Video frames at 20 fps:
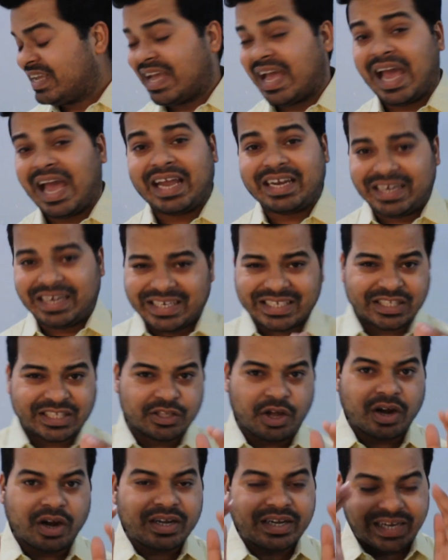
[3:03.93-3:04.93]
And it is
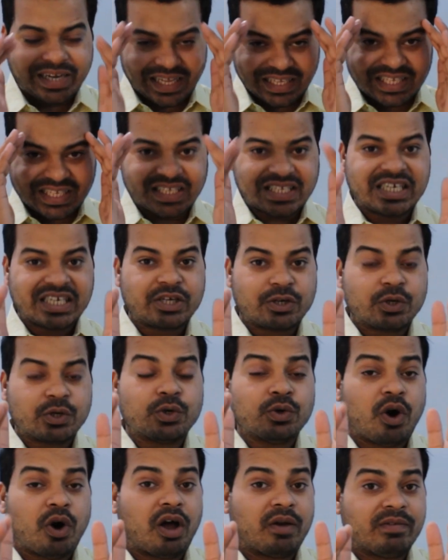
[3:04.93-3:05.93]
not necessary to
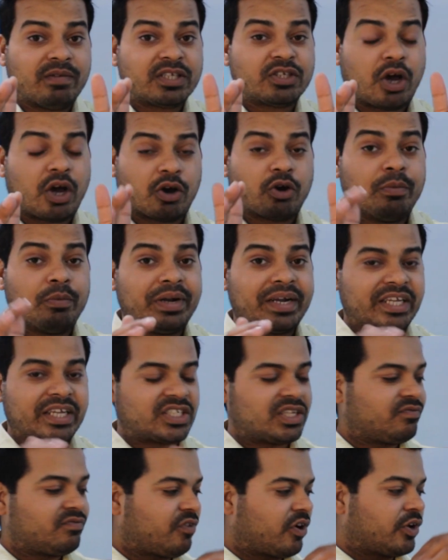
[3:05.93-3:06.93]
do always
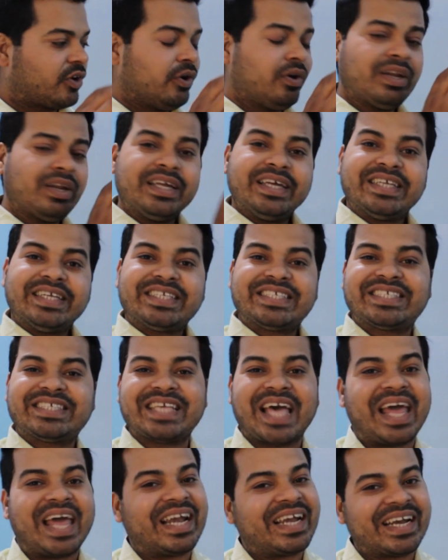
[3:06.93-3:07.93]
documentation for your
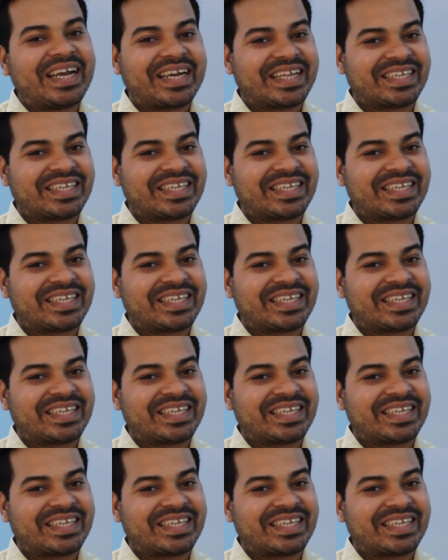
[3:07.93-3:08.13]
sanity